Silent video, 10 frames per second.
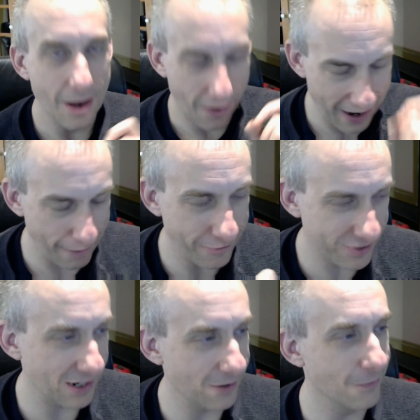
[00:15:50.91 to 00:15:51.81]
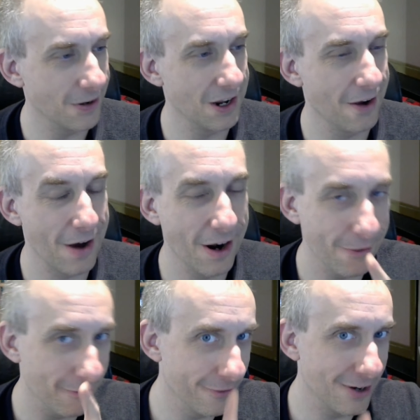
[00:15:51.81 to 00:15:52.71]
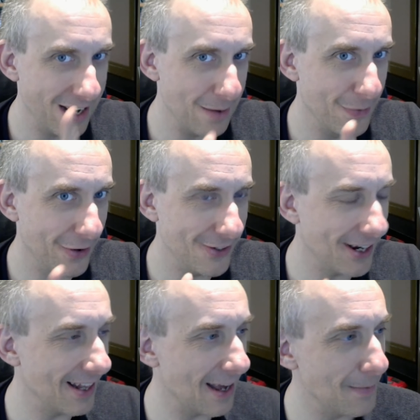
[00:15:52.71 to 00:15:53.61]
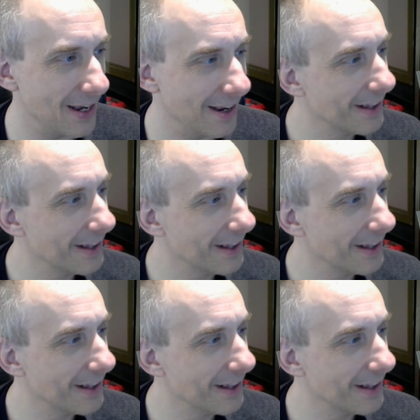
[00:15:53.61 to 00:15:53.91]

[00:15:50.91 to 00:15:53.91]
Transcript: on every single video, and I really appreciate that, mate.